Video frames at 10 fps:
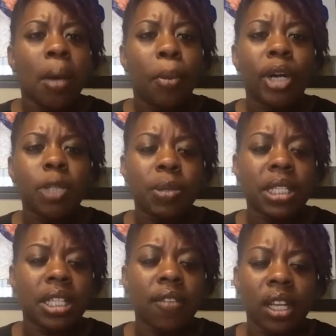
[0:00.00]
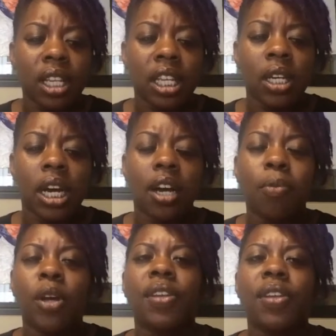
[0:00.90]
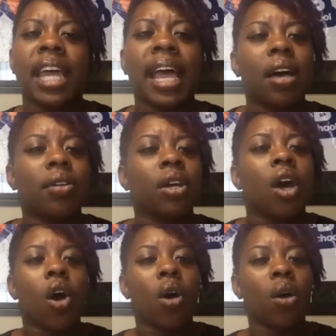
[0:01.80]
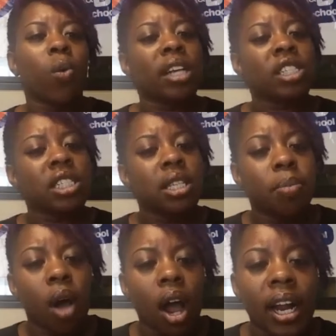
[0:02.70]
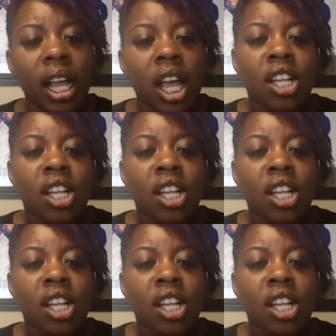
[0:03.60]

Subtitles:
more specifically with the Down on Washington Park.